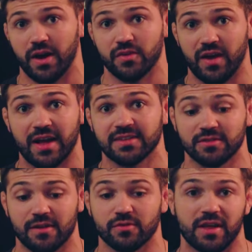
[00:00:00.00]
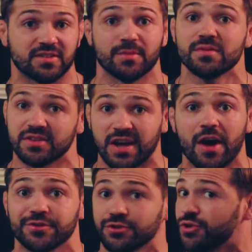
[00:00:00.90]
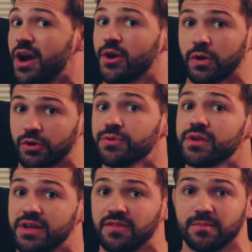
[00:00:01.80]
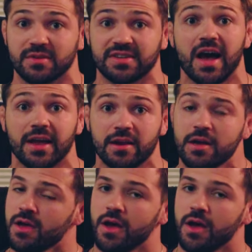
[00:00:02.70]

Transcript: advanced level, that some of these colleges are trying to recruit and get them to sign.